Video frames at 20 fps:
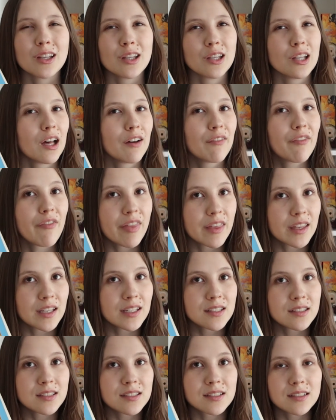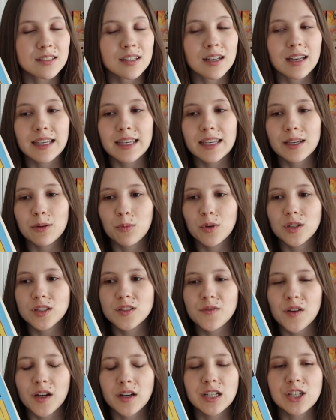love this. It
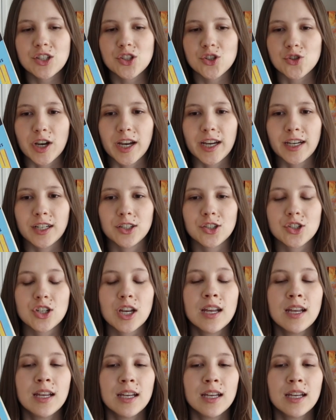was very strange.